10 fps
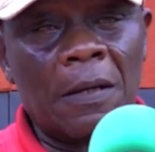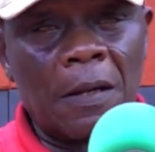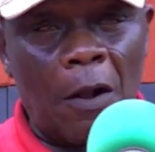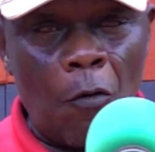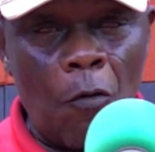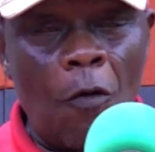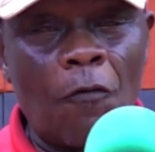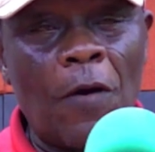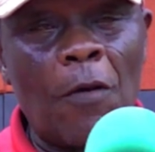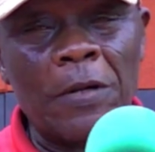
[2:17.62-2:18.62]
Now walk
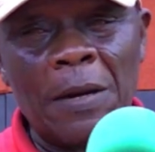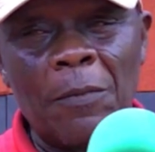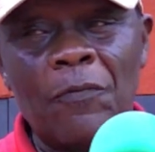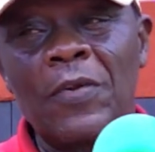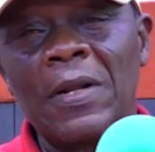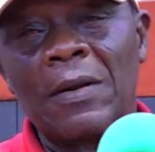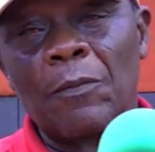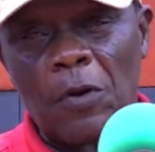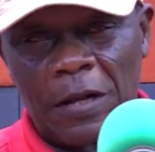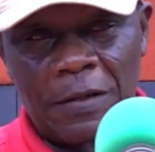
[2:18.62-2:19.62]
of our near my free
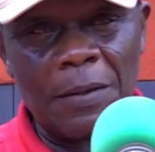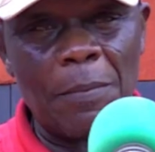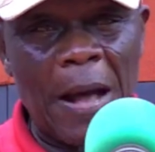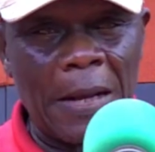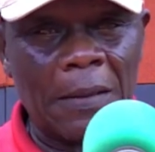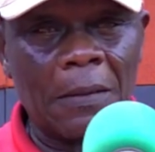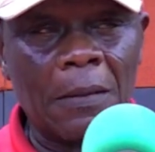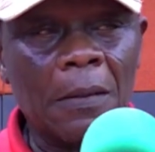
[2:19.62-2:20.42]
boas at the bayani.